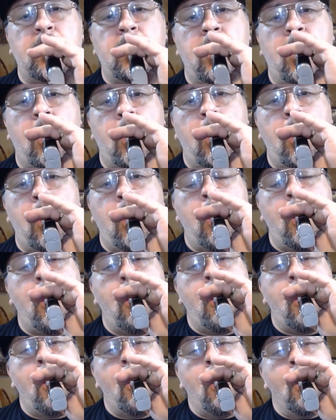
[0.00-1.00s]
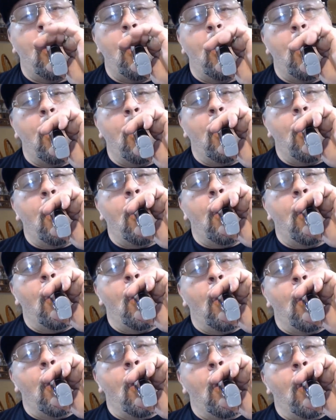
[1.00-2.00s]

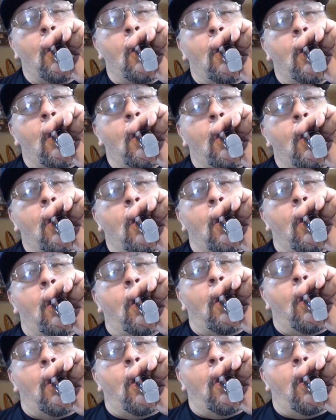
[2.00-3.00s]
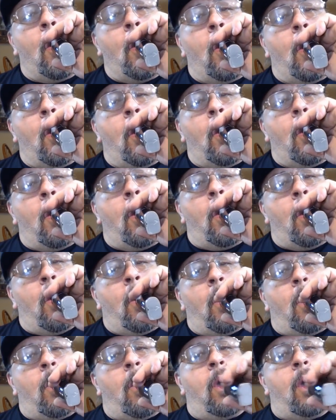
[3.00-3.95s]
Nothing is said.